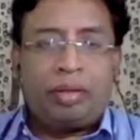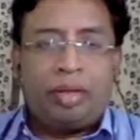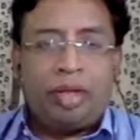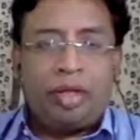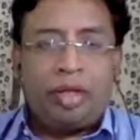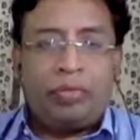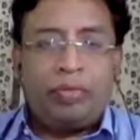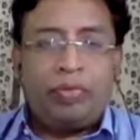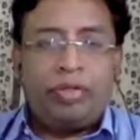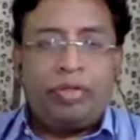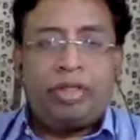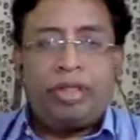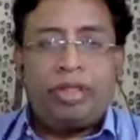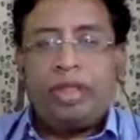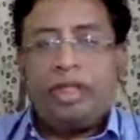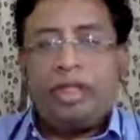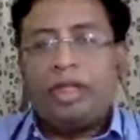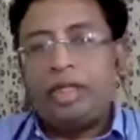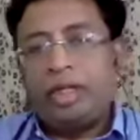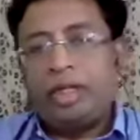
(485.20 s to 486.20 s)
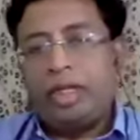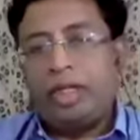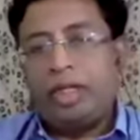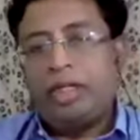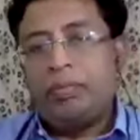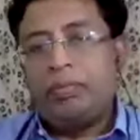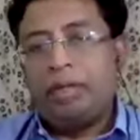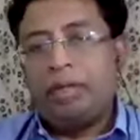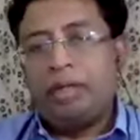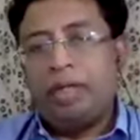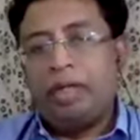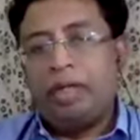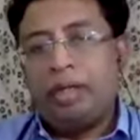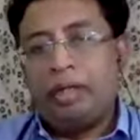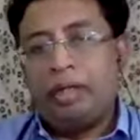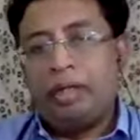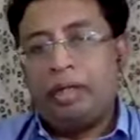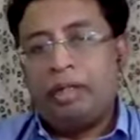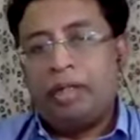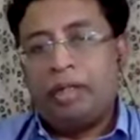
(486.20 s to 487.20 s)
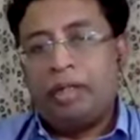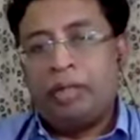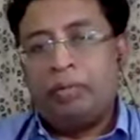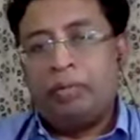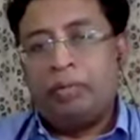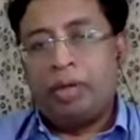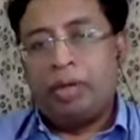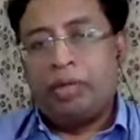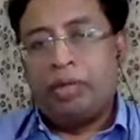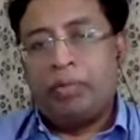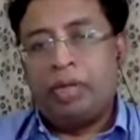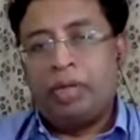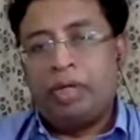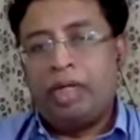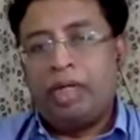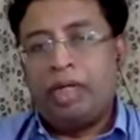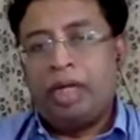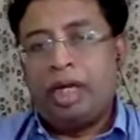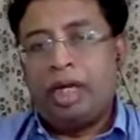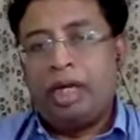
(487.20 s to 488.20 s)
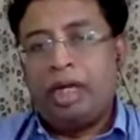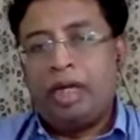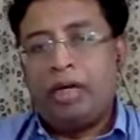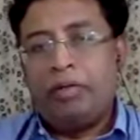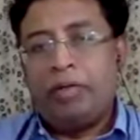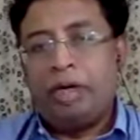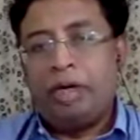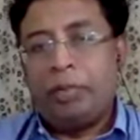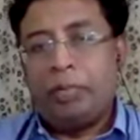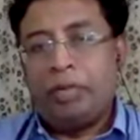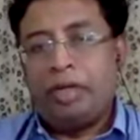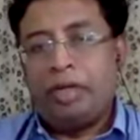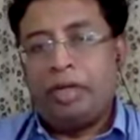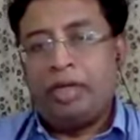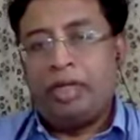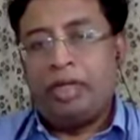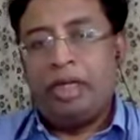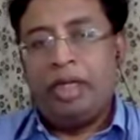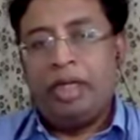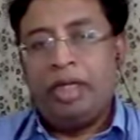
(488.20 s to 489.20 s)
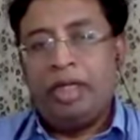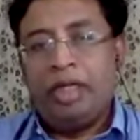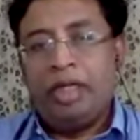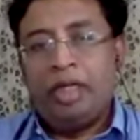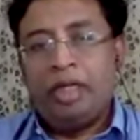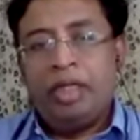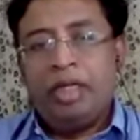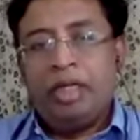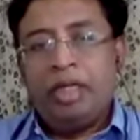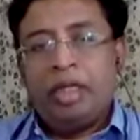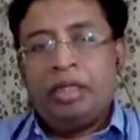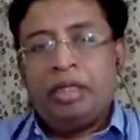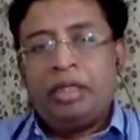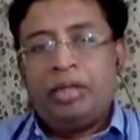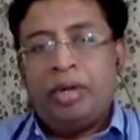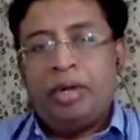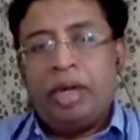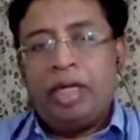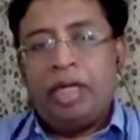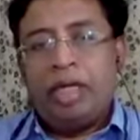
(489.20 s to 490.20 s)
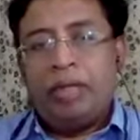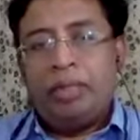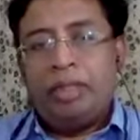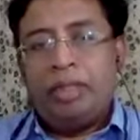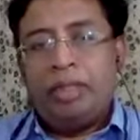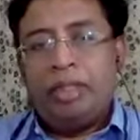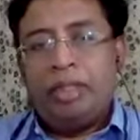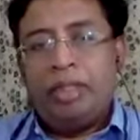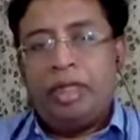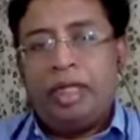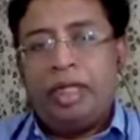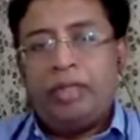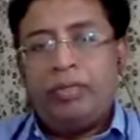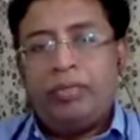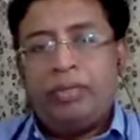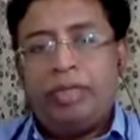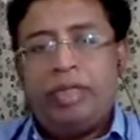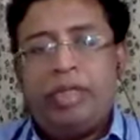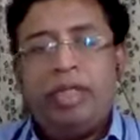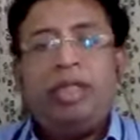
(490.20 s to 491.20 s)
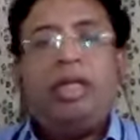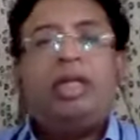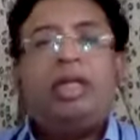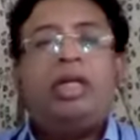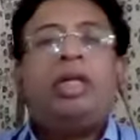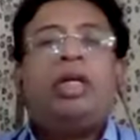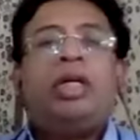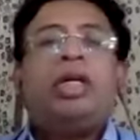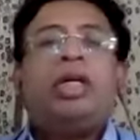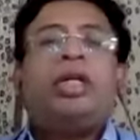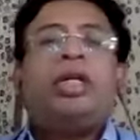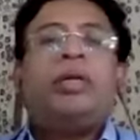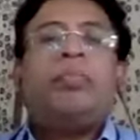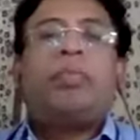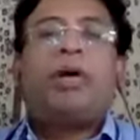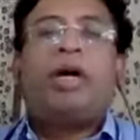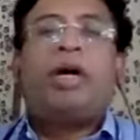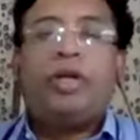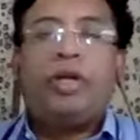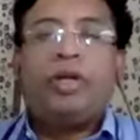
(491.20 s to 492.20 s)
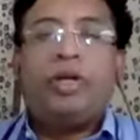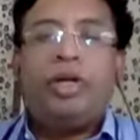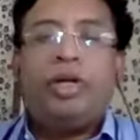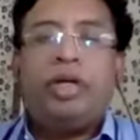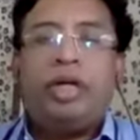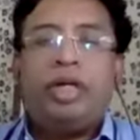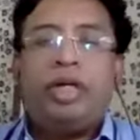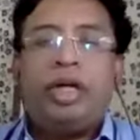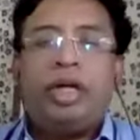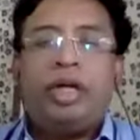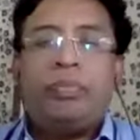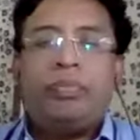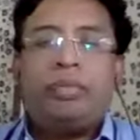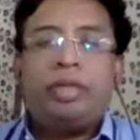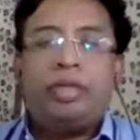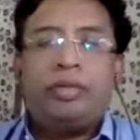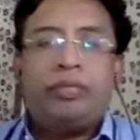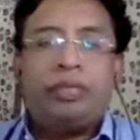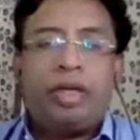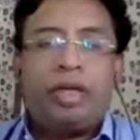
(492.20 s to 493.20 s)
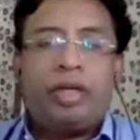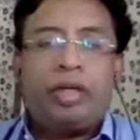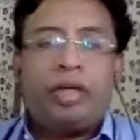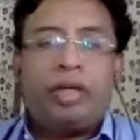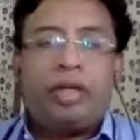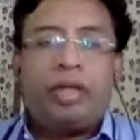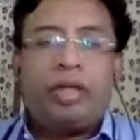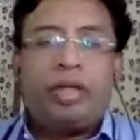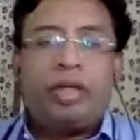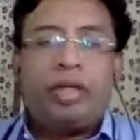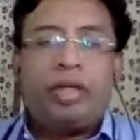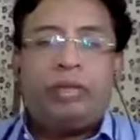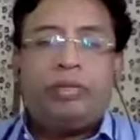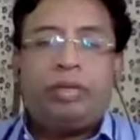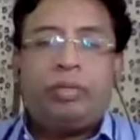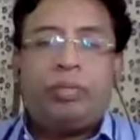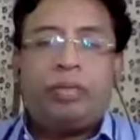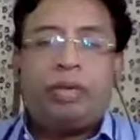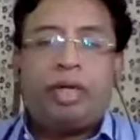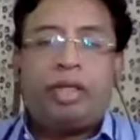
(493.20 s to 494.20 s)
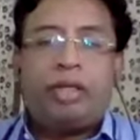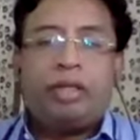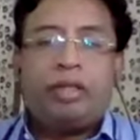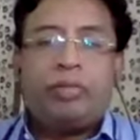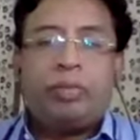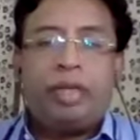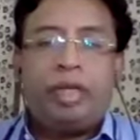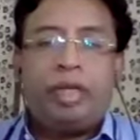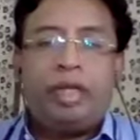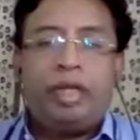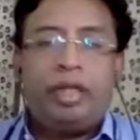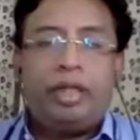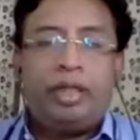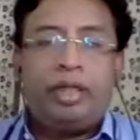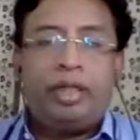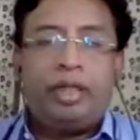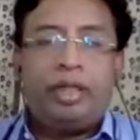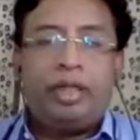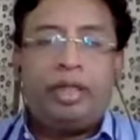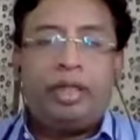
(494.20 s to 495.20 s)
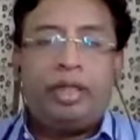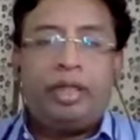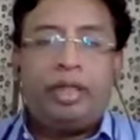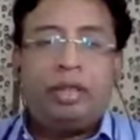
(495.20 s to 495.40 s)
contribution in running the power plant uninterruptedly. So NTPC has been a pioneer in adoption of technology for past many years.